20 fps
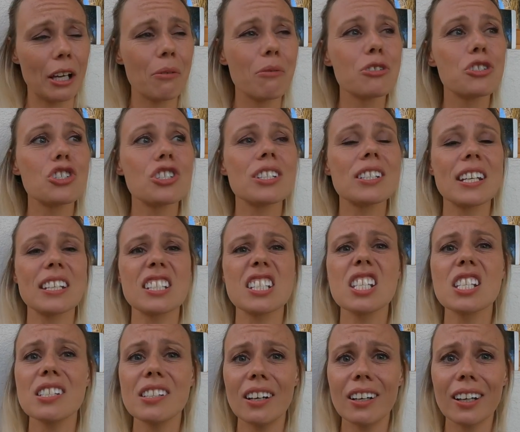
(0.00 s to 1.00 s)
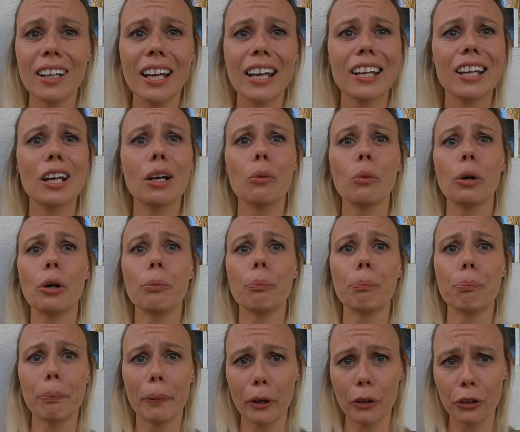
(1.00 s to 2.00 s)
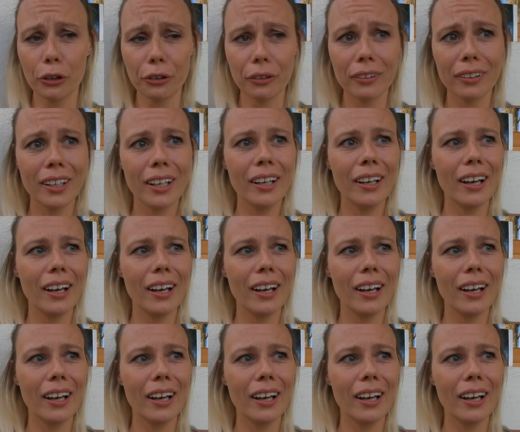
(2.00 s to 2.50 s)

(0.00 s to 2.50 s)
It would just get stuck and it would burn.